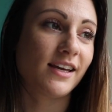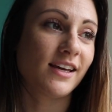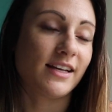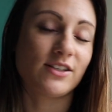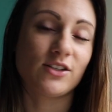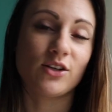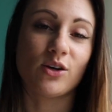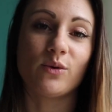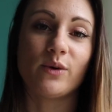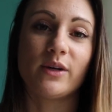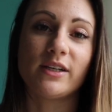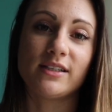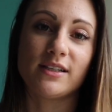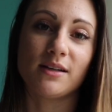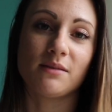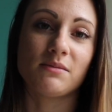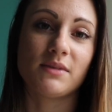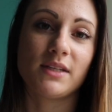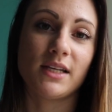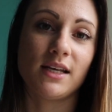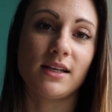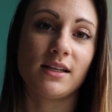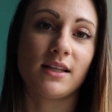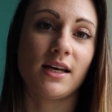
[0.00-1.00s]
It's always
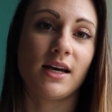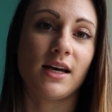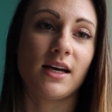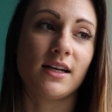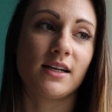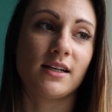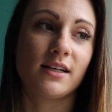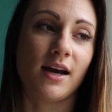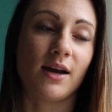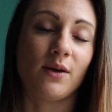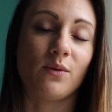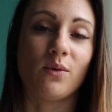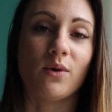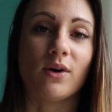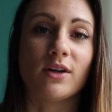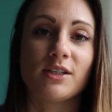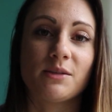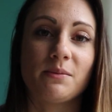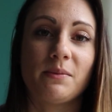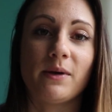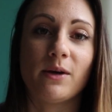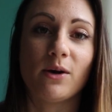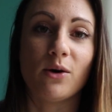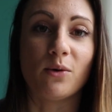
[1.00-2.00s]
something that I want
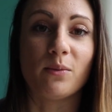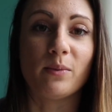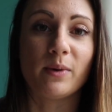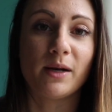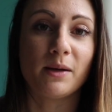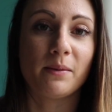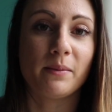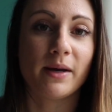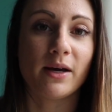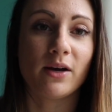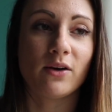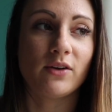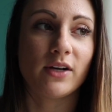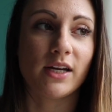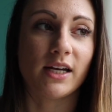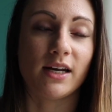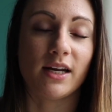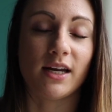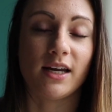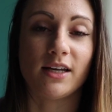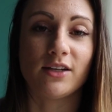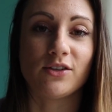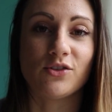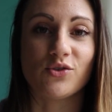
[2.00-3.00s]
to be open about, and
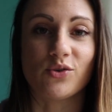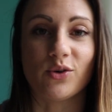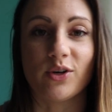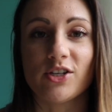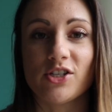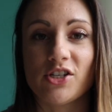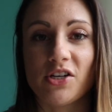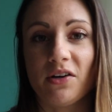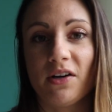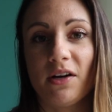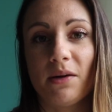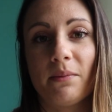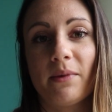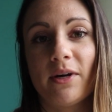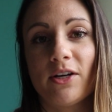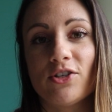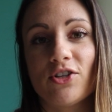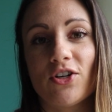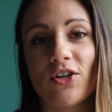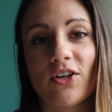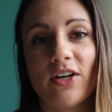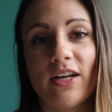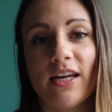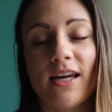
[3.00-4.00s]
I enjoy sharing my
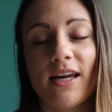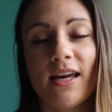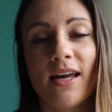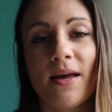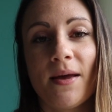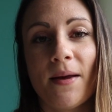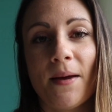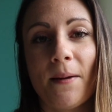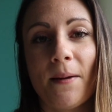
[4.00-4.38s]
journey.